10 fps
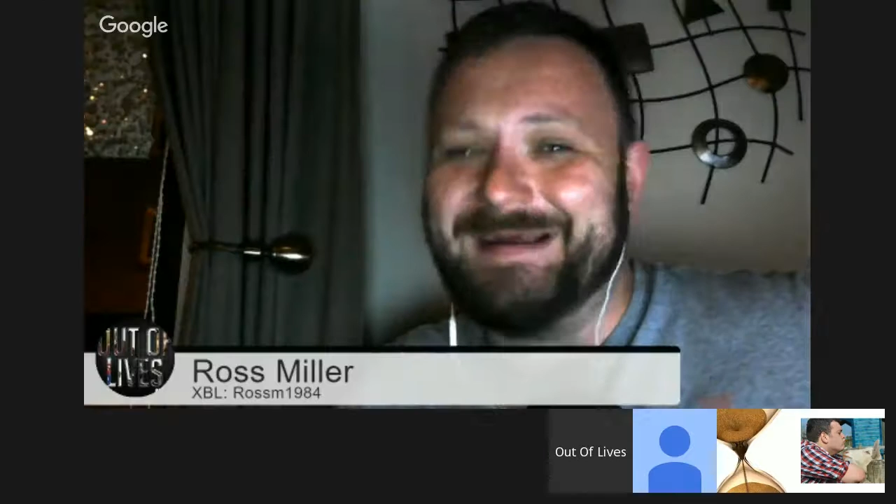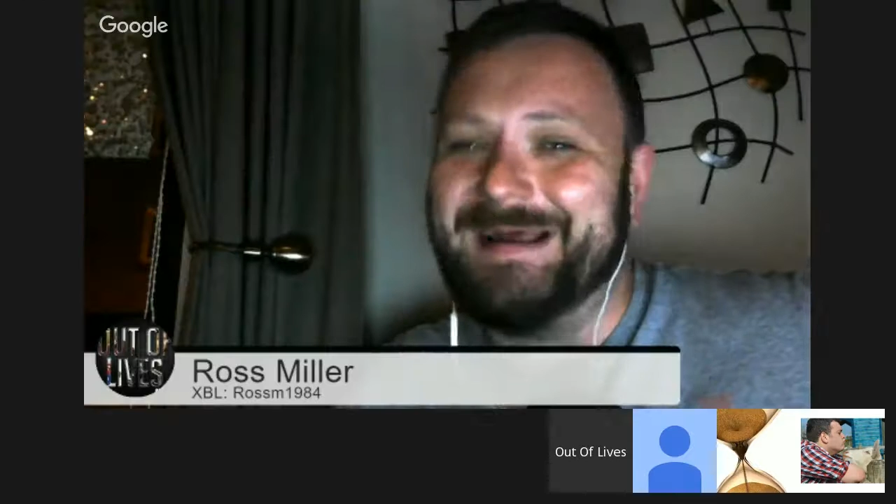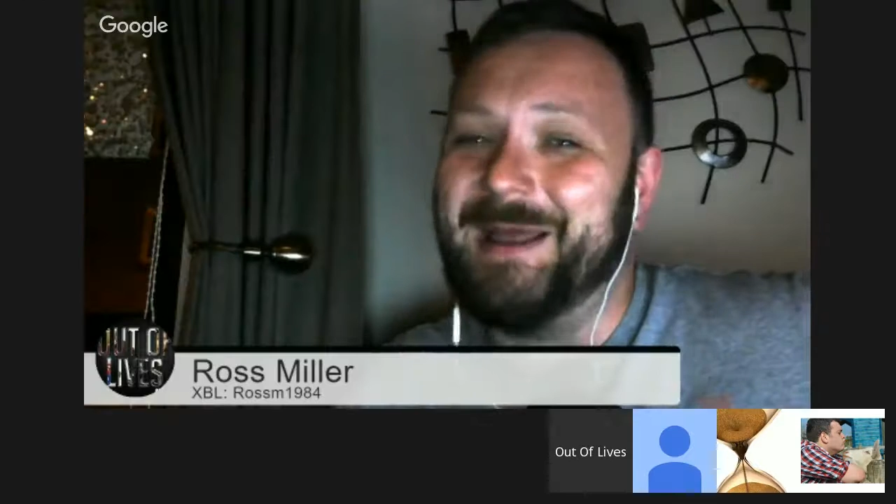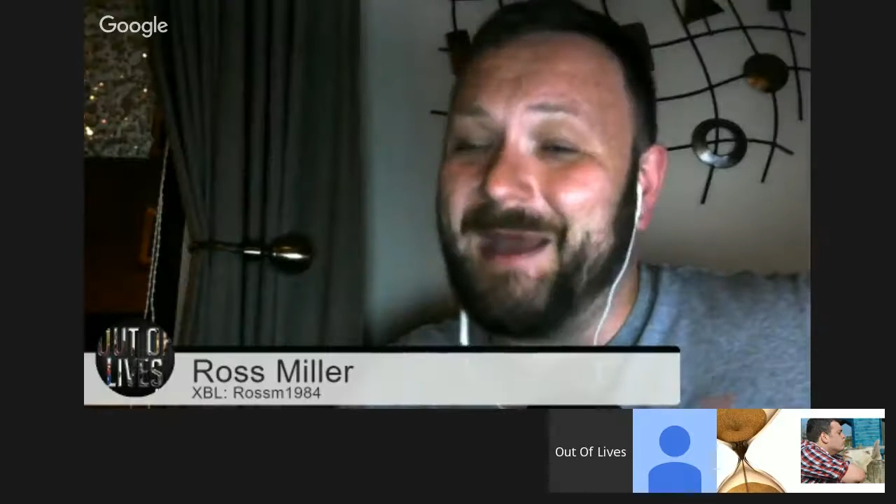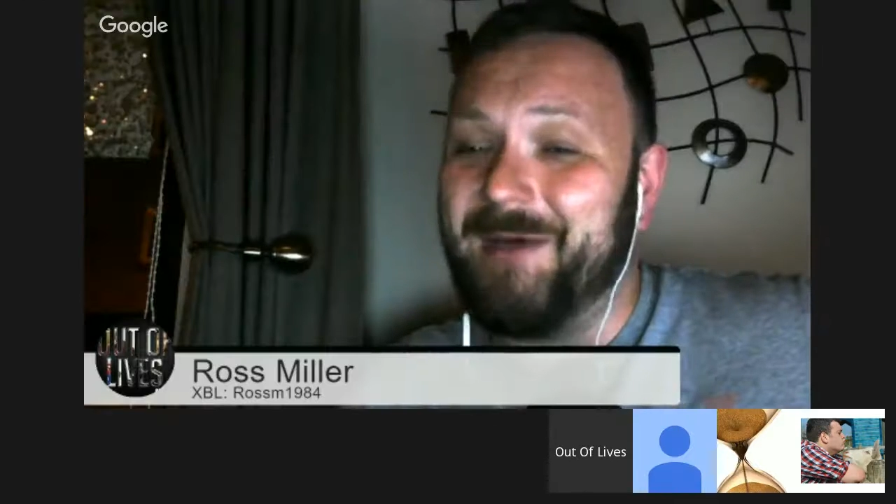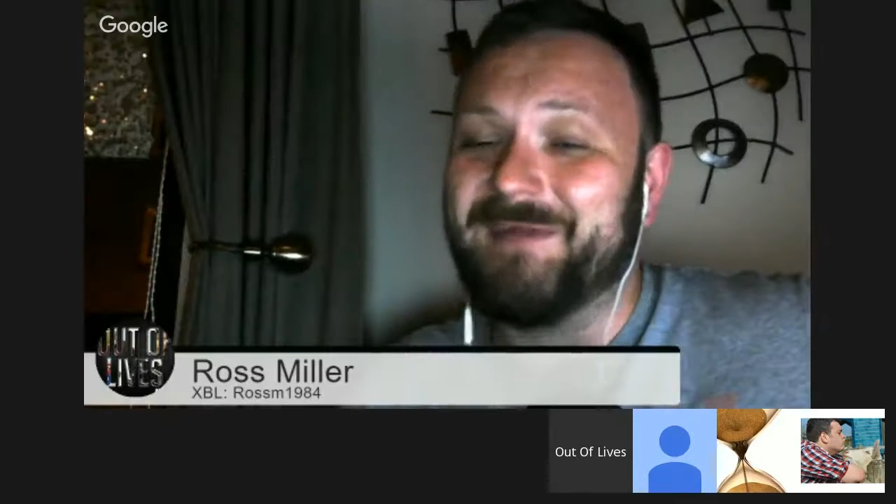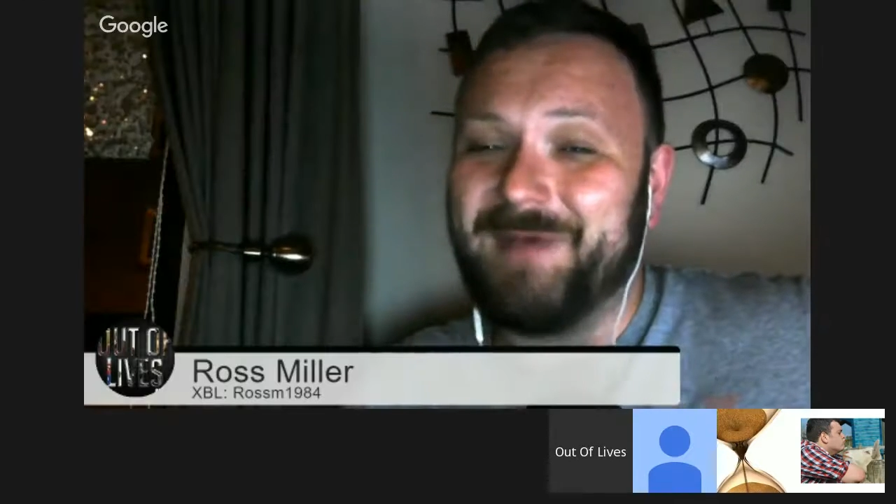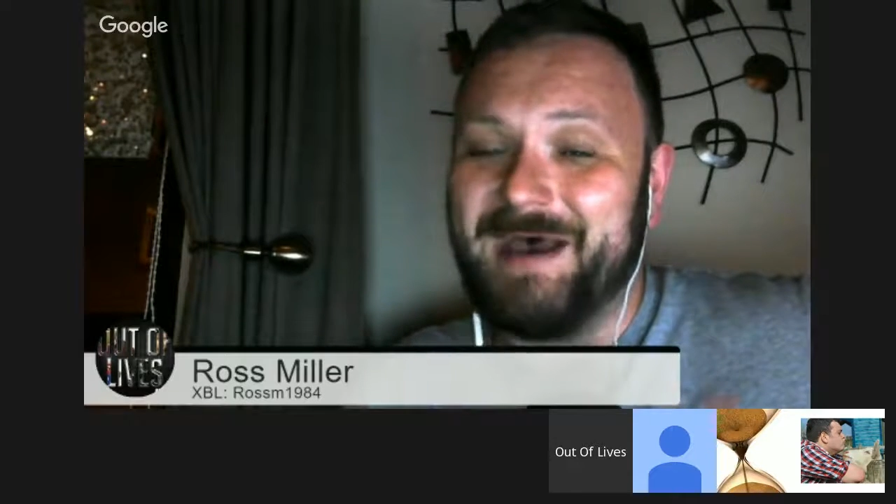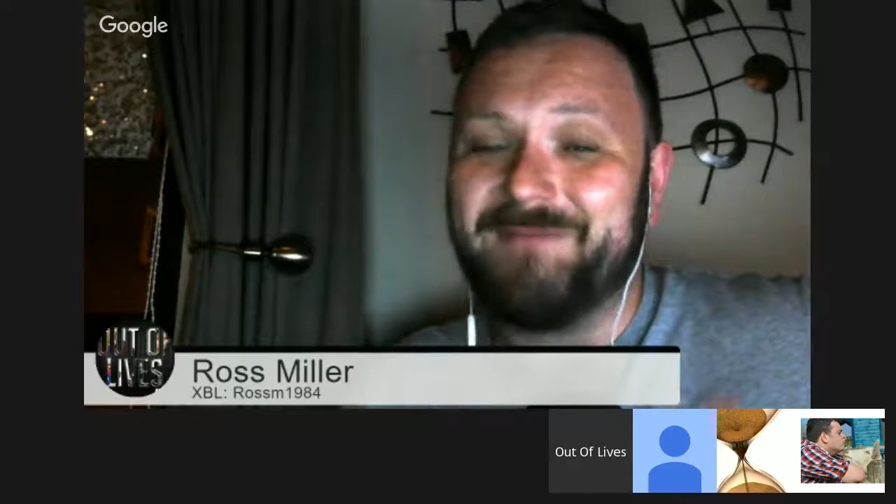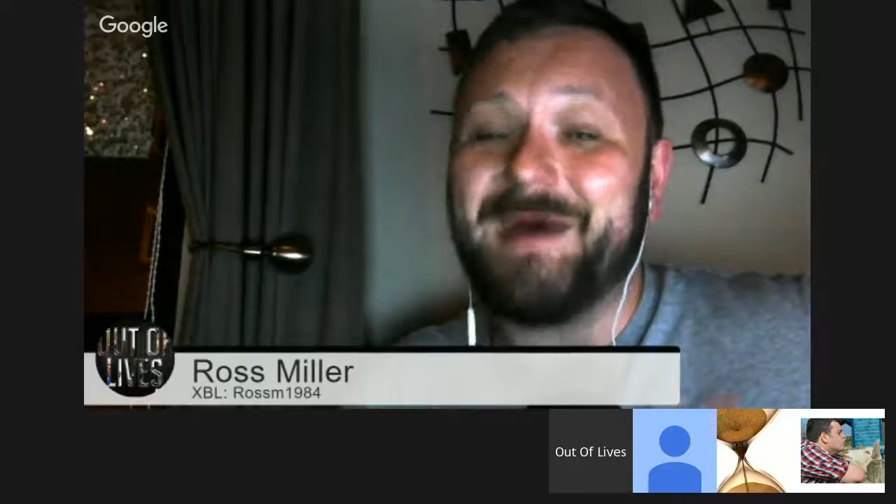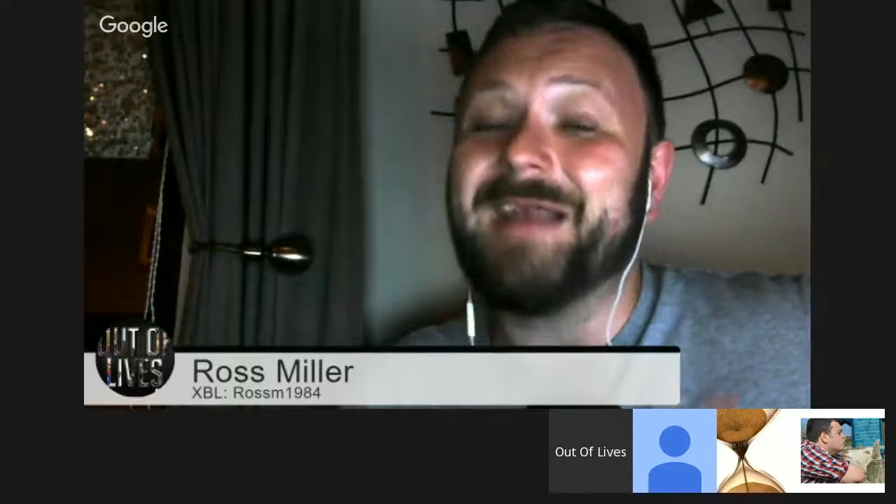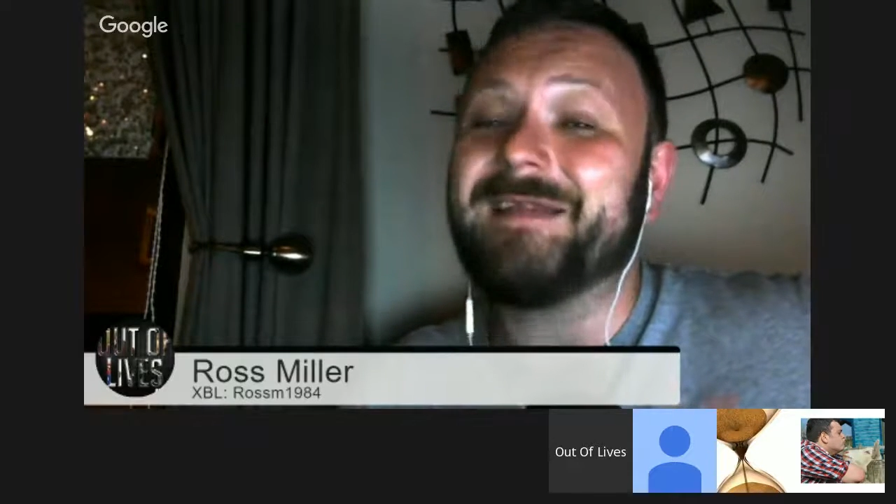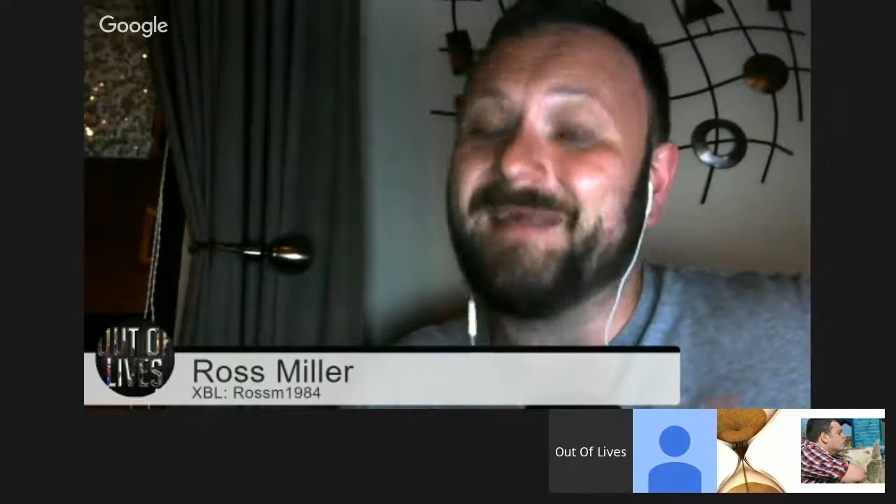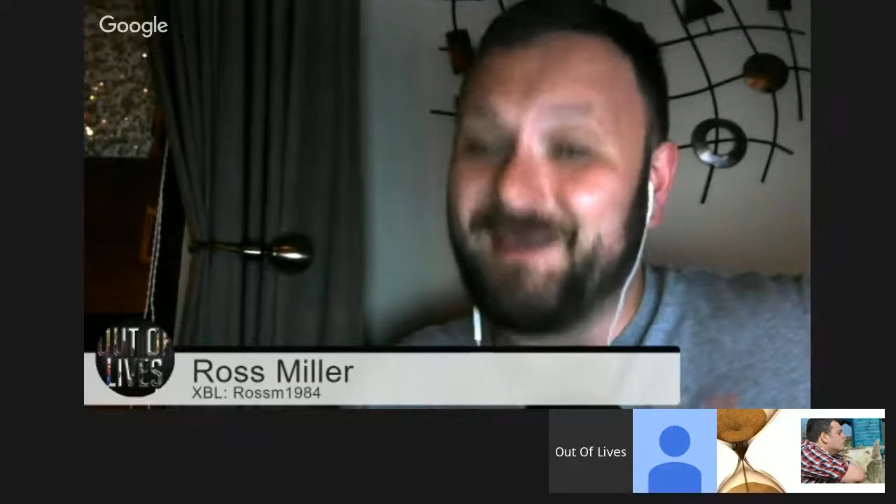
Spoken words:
That was bad. Back to the